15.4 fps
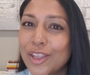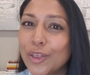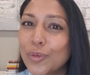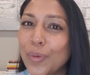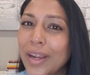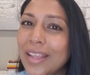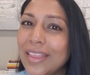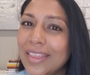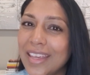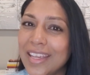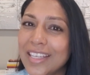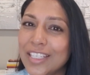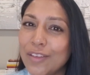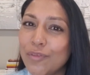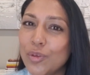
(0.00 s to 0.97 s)
The great
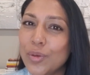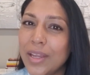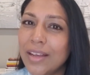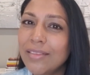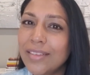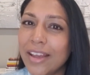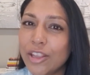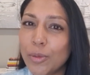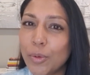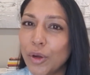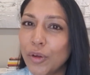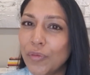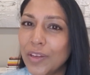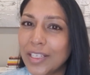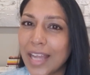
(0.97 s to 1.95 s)
thing is if you nail down the
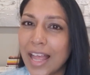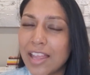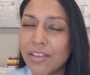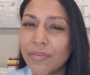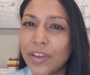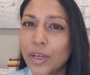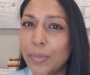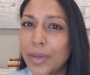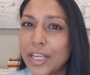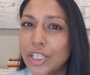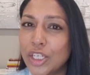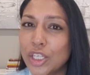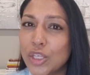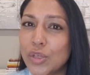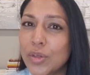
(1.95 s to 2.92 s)
perfect elevator
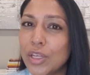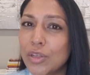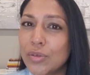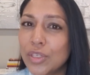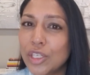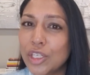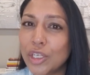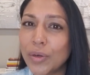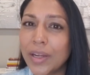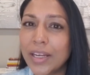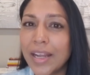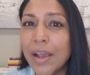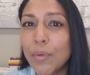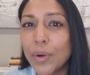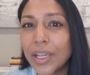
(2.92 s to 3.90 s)
pitch, you can use it during
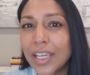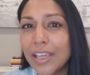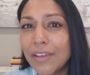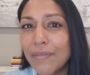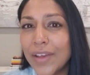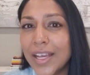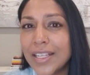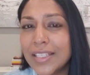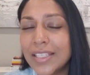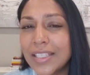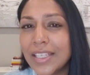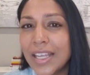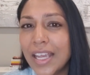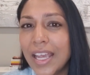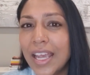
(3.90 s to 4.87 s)
networking
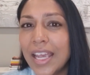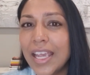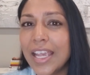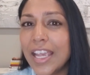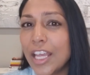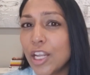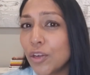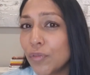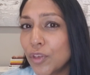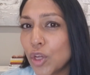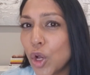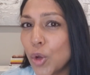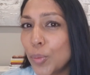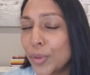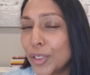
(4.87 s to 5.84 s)
events, interview
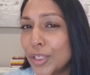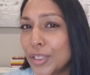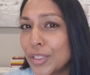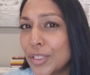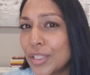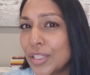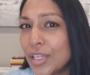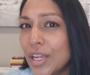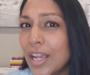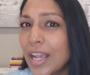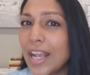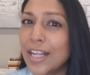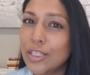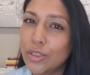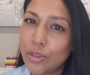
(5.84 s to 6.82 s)
openers,
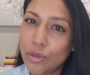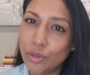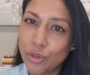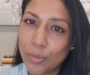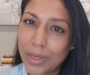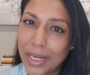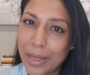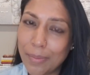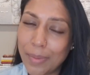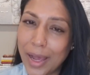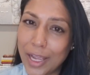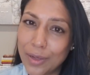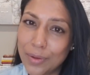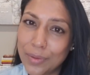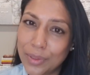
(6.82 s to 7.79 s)
and social media
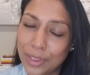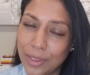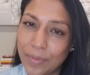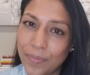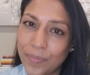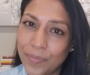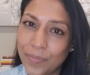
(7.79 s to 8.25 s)
bios.